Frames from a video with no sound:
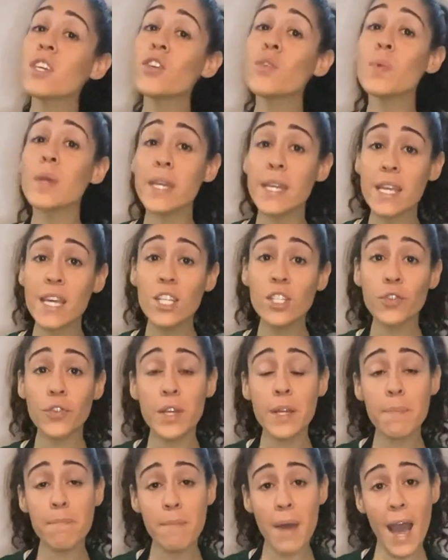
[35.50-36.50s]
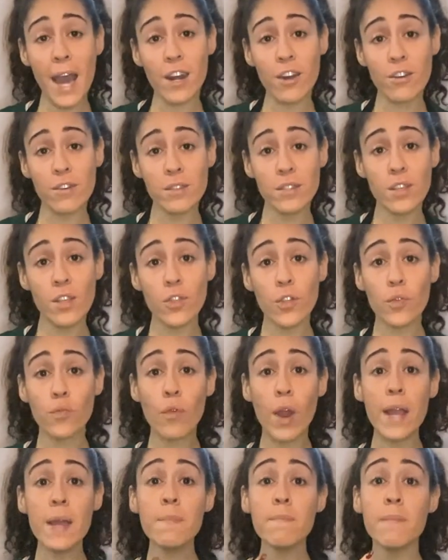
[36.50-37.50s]
you eat and drink matters. The
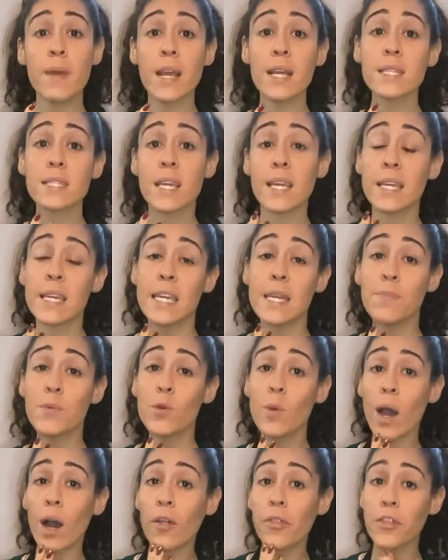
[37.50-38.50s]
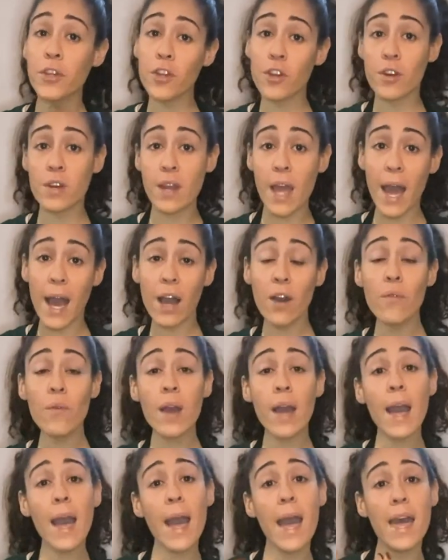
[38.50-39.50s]
right mix can keep you healthier now
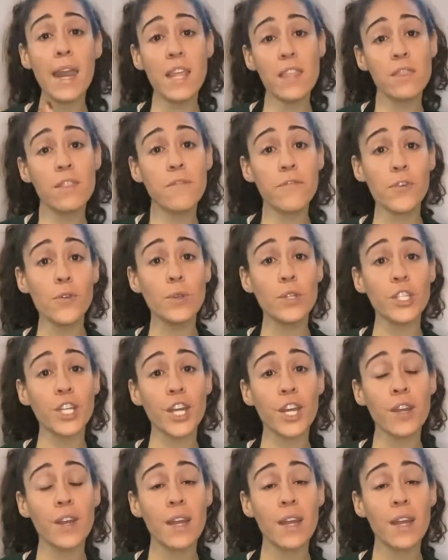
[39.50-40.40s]
and in the future.